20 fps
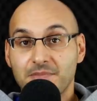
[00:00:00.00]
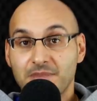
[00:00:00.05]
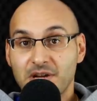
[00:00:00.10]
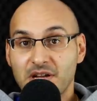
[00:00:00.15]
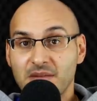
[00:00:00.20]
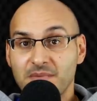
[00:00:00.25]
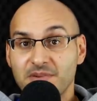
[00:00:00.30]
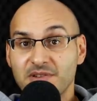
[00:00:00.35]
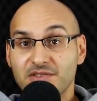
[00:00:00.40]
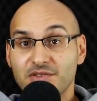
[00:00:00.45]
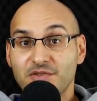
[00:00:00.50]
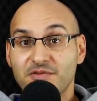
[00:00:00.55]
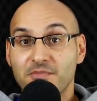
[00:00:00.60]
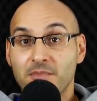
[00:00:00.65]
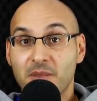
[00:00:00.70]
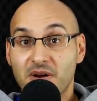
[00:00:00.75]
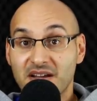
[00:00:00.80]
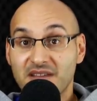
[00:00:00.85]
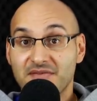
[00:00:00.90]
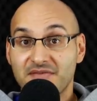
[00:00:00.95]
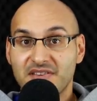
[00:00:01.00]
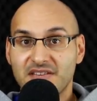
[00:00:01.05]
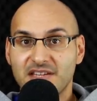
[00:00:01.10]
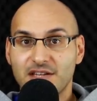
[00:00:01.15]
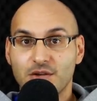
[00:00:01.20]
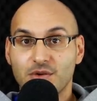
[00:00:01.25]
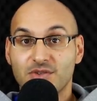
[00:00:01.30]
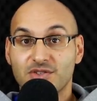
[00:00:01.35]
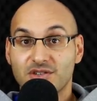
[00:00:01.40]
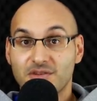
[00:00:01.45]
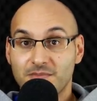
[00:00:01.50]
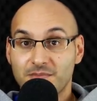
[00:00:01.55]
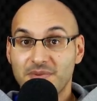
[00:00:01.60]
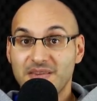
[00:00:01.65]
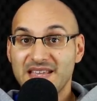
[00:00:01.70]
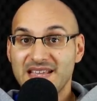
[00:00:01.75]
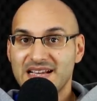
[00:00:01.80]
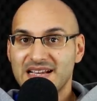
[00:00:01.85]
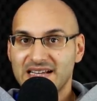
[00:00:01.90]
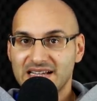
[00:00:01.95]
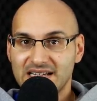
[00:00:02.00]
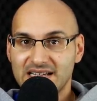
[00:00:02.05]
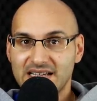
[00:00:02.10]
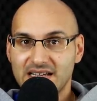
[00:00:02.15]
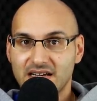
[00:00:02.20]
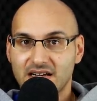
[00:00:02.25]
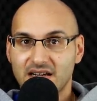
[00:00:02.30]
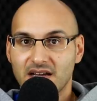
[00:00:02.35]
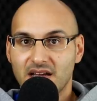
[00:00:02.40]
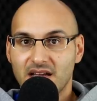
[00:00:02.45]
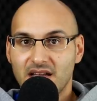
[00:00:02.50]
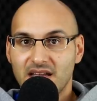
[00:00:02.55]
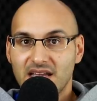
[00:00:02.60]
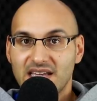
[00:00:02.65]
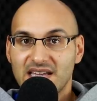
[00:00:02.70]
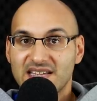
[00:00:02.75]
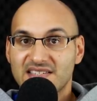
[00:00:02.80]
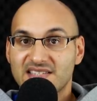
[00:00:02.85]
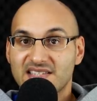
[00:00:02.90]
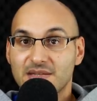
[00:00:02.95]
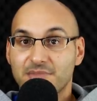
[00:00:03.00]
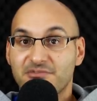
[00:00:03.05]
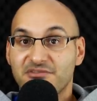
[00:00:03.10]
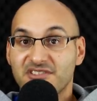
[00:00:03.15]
the purpose of my video, to be clear, is to